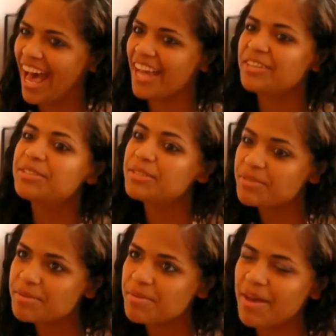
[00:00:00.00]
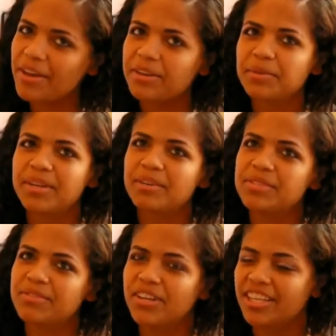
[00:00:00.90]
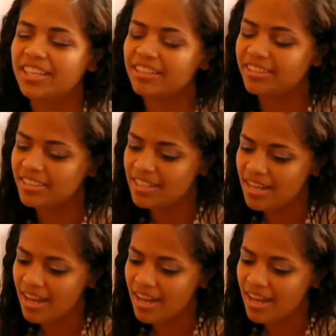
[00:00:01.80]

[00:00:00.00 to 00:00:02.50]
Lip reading: I used to dream about it when I was very little.